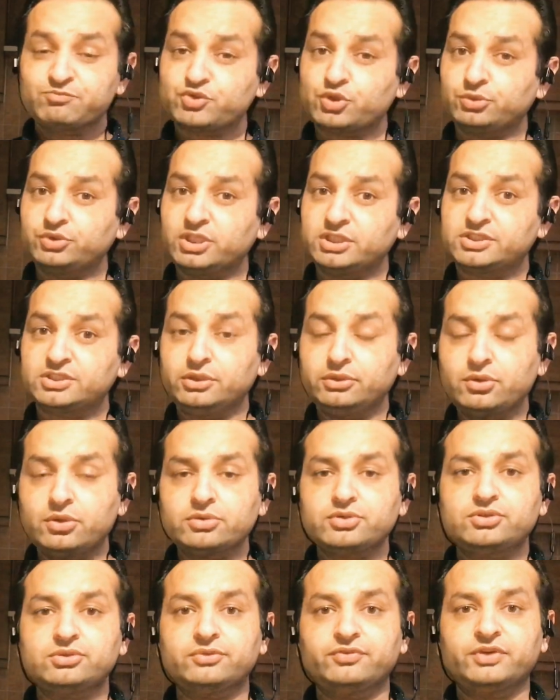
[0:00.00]
So there's
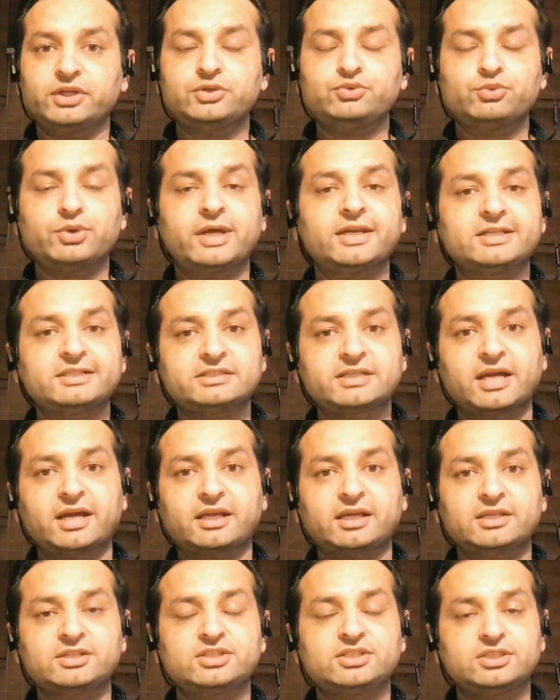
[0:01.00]
lots of advantage I
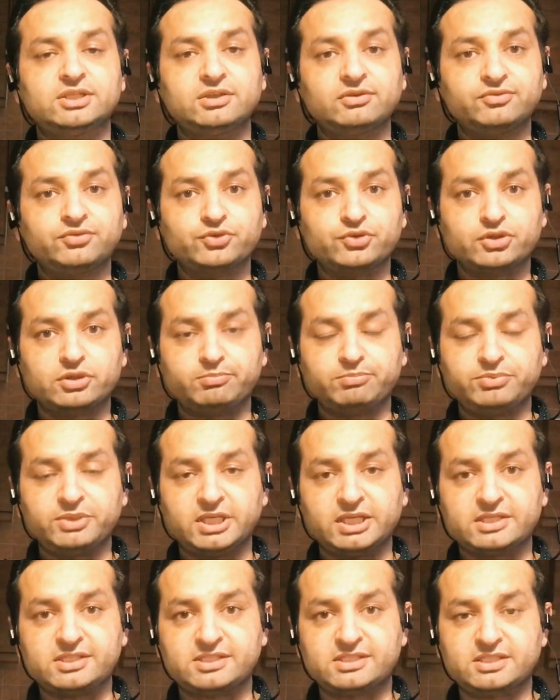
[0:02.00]
can see for the
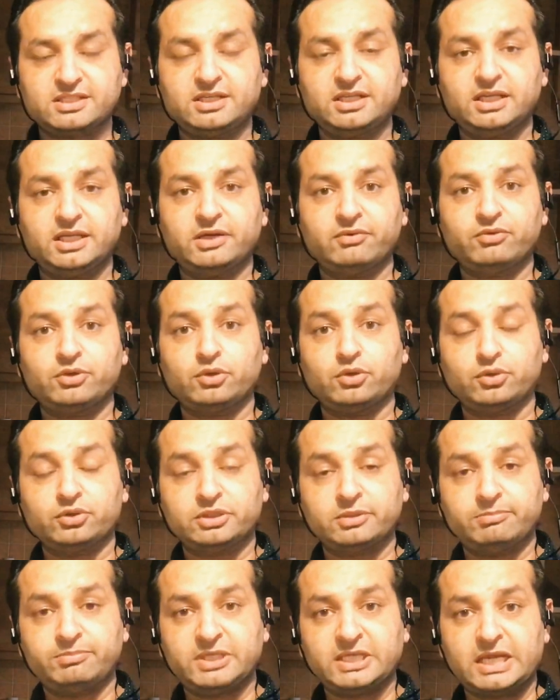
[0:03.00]
BSc level or
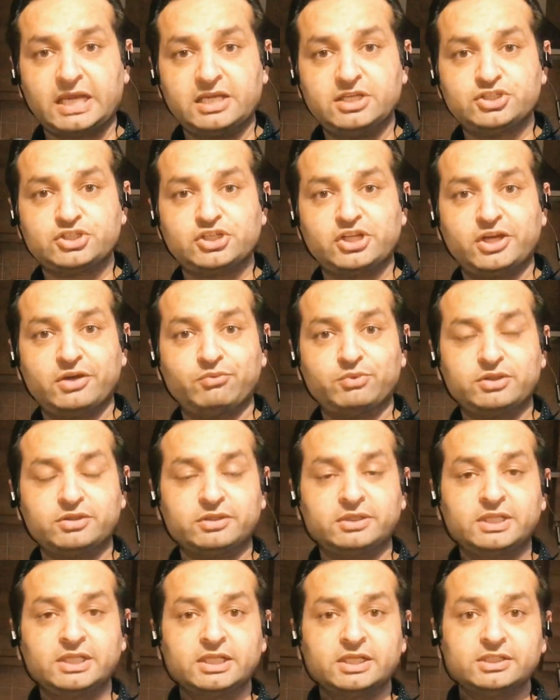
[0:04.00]
the BEng
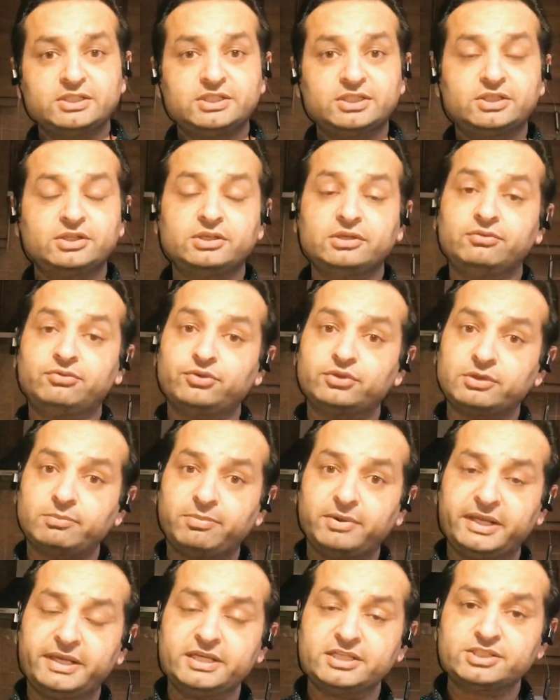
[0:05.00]
level degree for the
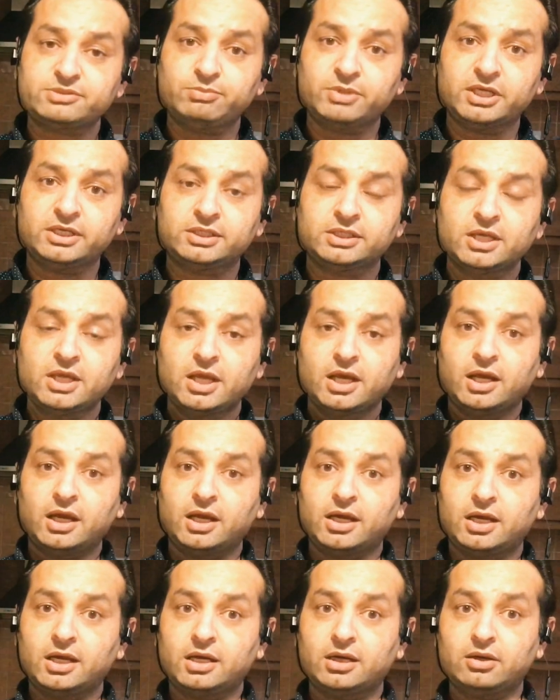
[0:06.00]
placement.
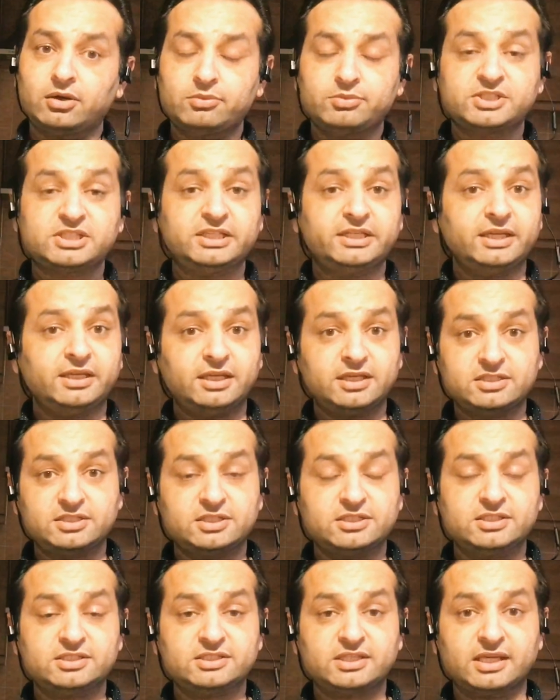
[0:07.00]
Obviously, it
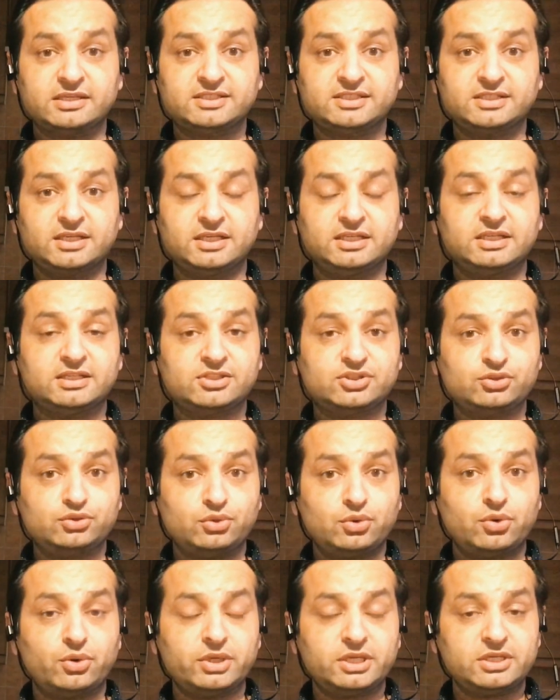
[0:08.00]
is, as I said, it's
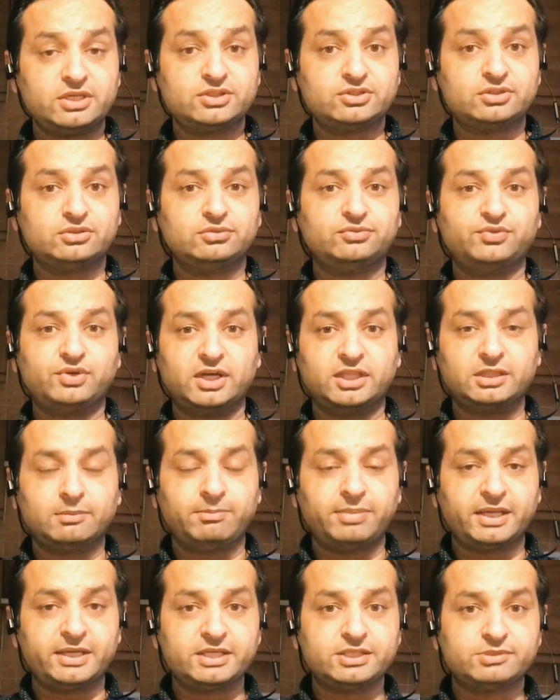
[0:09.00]
not easy to find the
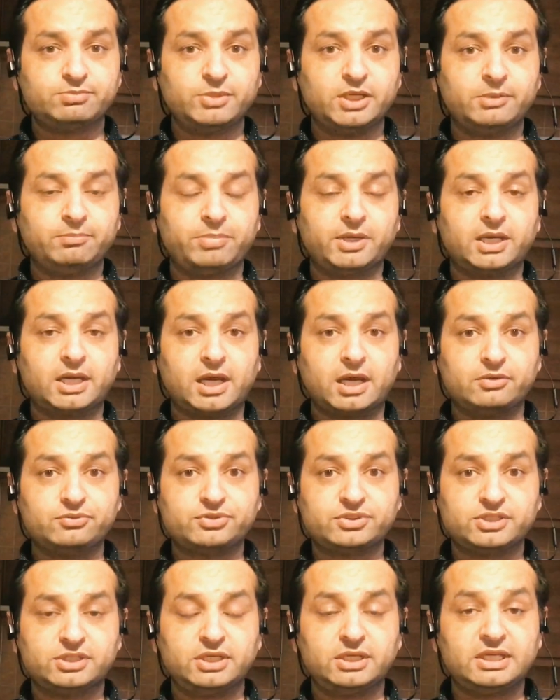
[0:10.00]
placement, but I've
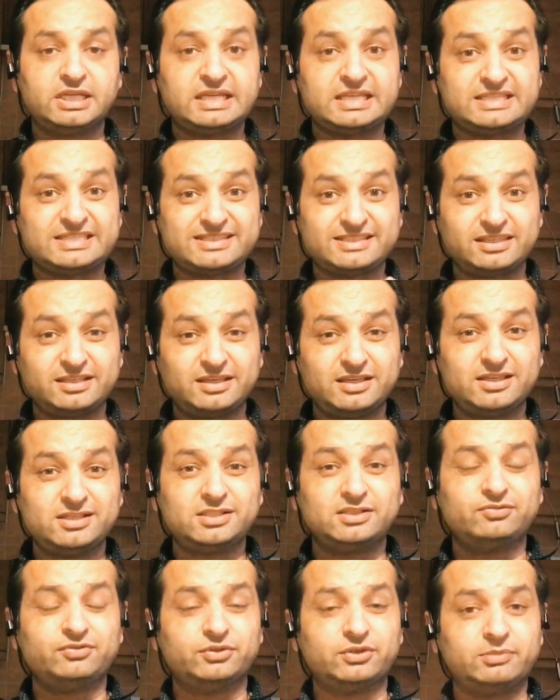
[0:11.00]
seen it's
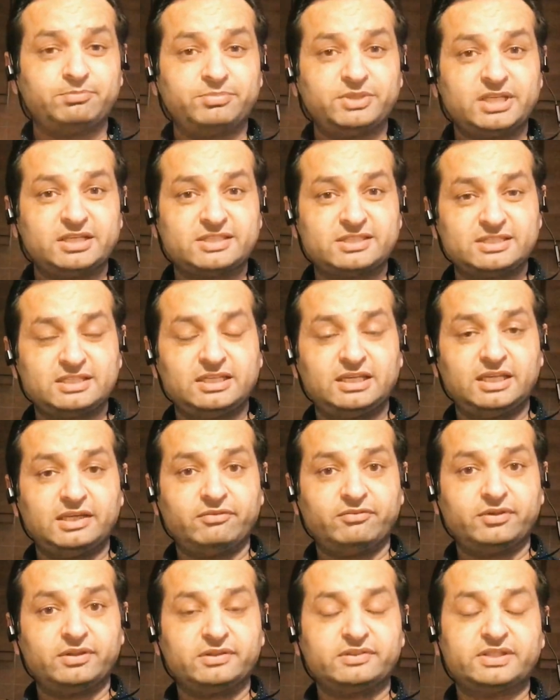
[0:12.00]
easy for the BSc
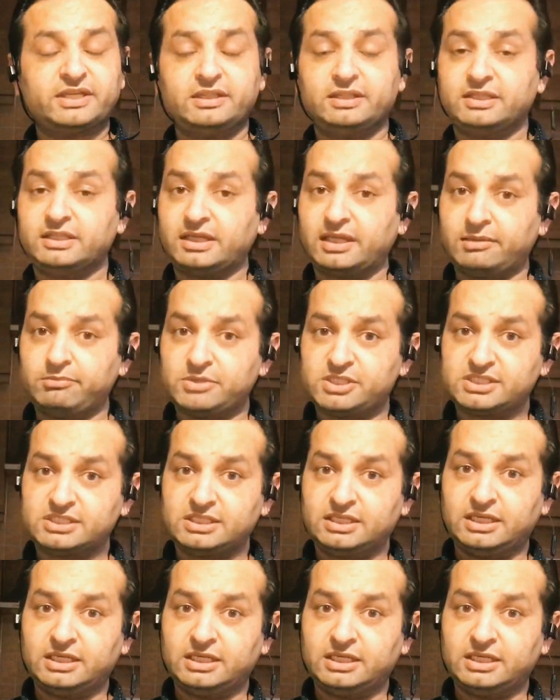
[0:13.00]
level than the MSc